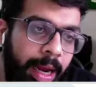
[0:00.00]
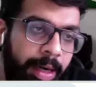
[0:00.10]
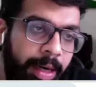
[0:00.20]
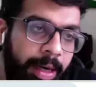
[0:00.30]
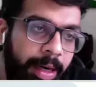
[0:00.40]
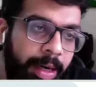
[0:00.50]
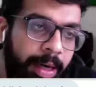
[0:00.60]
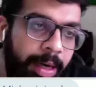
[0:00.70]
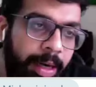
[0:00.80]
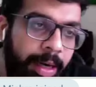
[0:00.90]
And to
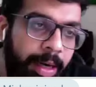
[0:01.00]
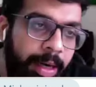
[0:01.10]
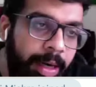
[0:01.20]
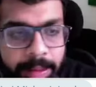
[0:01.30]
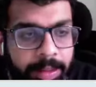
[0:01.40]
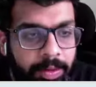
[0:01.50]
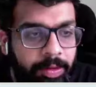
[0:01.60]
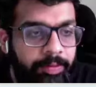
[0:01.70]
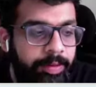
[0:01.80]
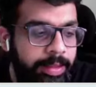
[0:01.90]
monitor and implement
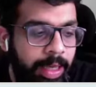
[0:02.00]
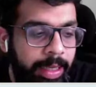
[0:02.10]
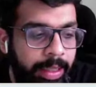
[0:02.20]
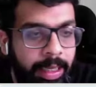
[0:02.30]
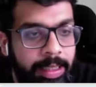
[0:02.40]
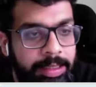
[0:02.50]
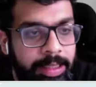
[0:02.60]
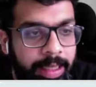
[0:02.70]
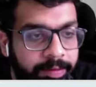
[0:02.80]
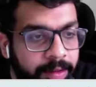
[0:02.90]
all of this at a
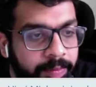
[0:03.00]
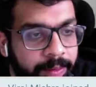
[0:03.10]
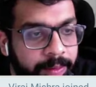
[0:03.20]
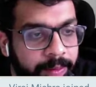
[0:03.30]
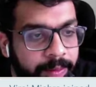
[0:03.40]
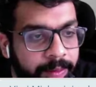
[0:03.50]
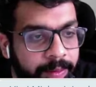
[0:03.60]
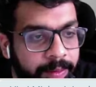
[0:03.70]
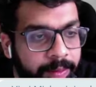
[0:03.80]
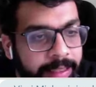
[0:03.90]
larger level, we already
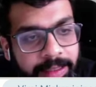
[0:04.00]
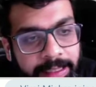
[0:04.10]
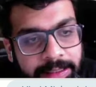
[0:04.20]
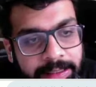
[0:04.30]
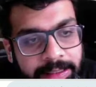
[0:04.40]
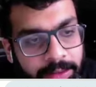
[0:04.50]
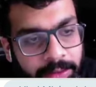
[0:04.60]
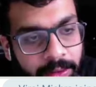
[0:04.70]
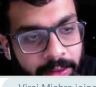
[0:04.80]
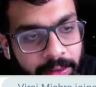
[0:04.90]
have the National Health
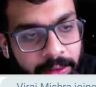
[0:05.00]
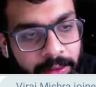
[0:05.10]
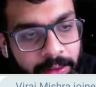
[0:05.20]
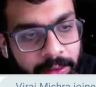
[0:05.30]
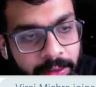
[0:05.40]
Authority,